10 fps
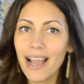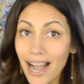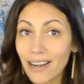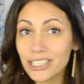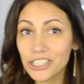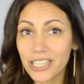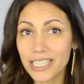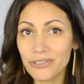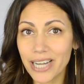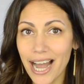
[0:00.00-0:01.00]
How did your
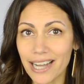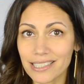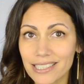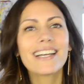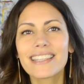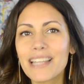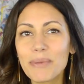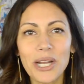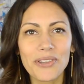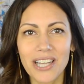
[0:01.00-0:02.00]
kids react? Let me
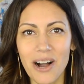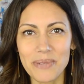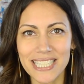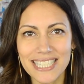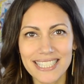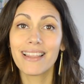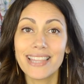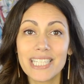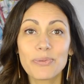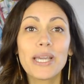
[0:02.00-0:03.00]
know in the comments.
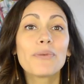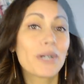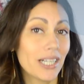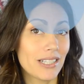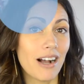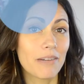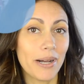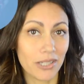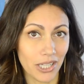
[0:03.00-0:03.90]
This week, we're going to talk about